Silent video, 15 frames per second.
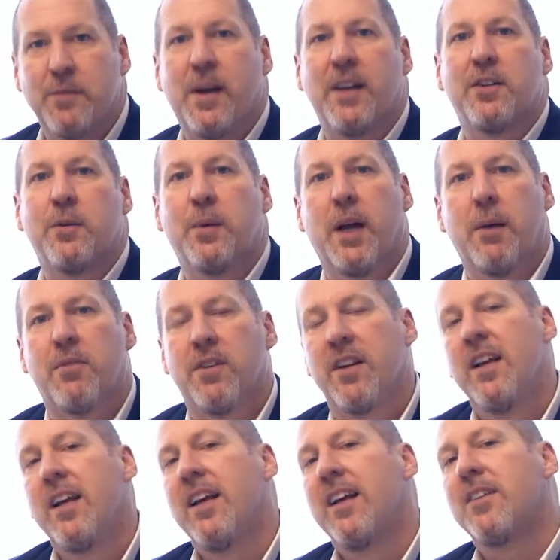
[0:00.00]
about duplication.
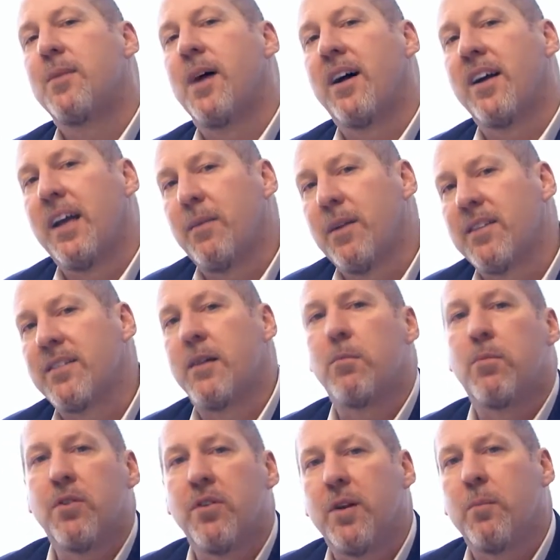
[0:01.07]
It's about keep it
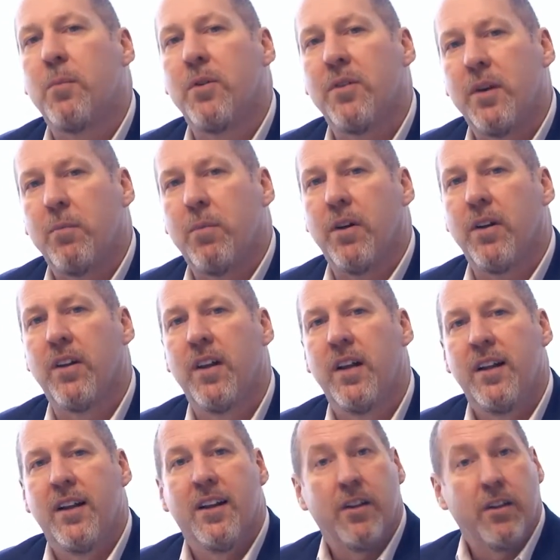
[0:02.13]
simple, simple, simple.
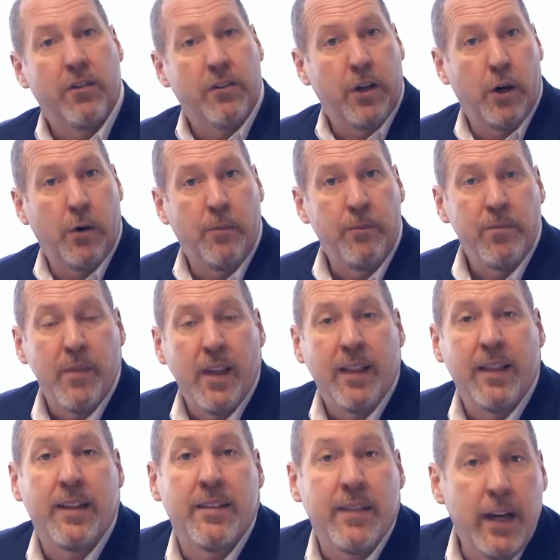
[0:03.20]
So
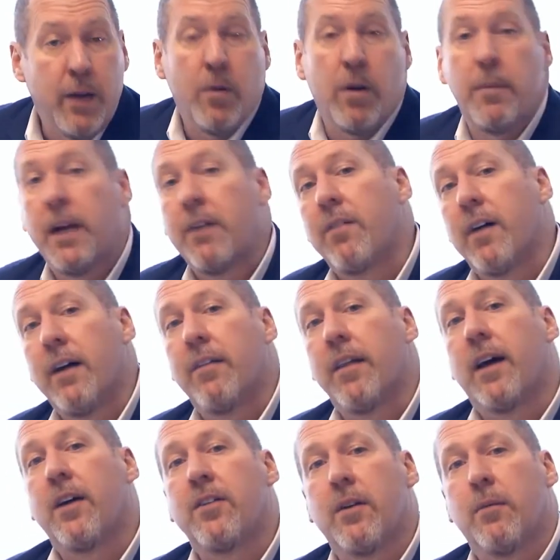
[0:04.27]
let's say you want to make
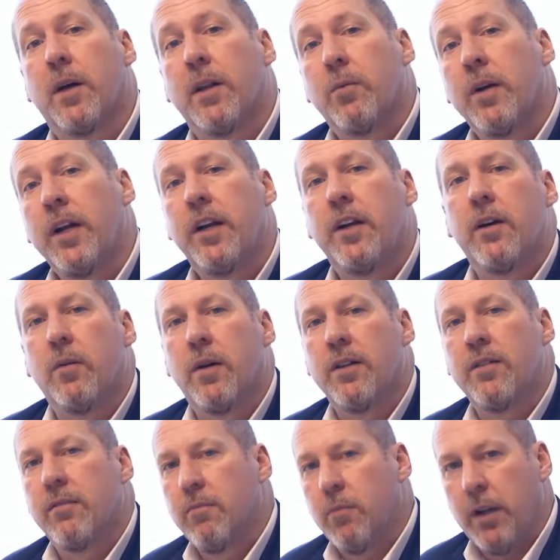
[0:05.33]
$5,000 a month. What do you do?
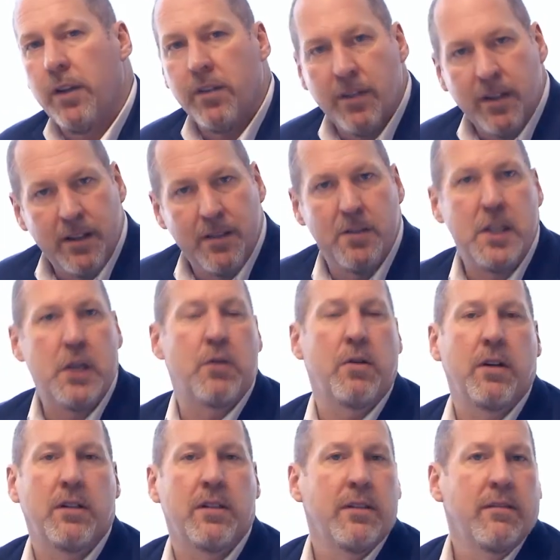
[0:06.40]
What's the
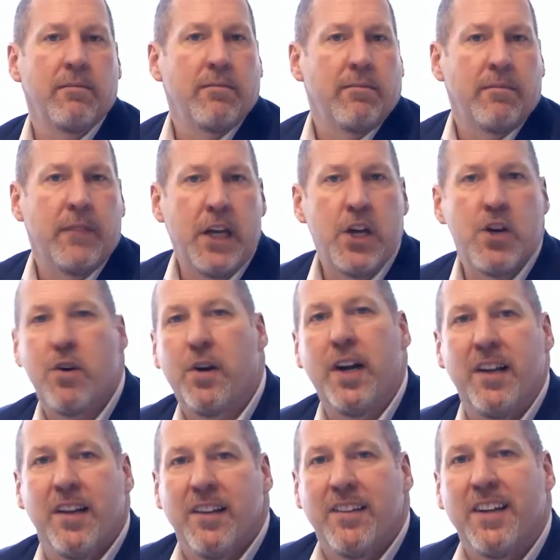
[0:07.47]
secret
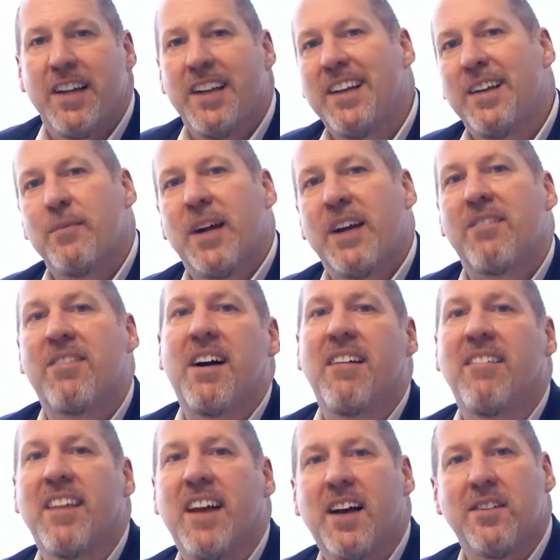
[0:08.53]
ingredient that you need to make
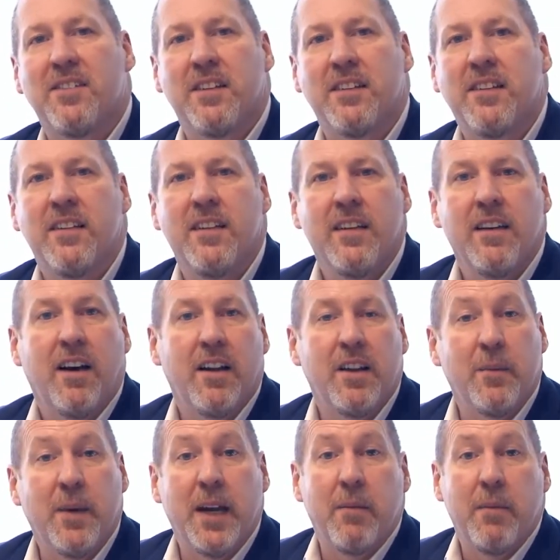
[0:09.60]
$5,000 on the
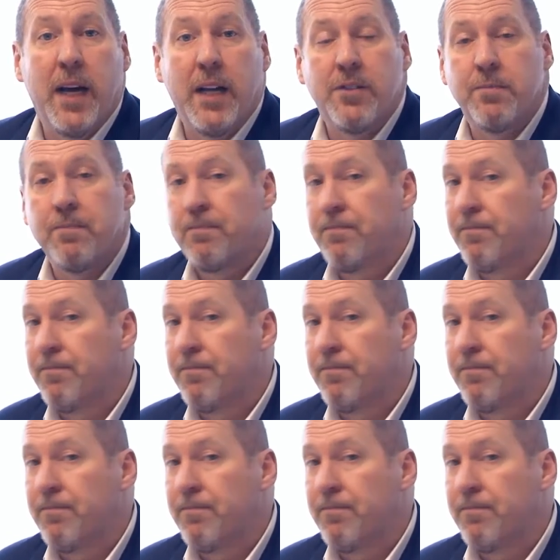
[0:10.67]
Mega Match?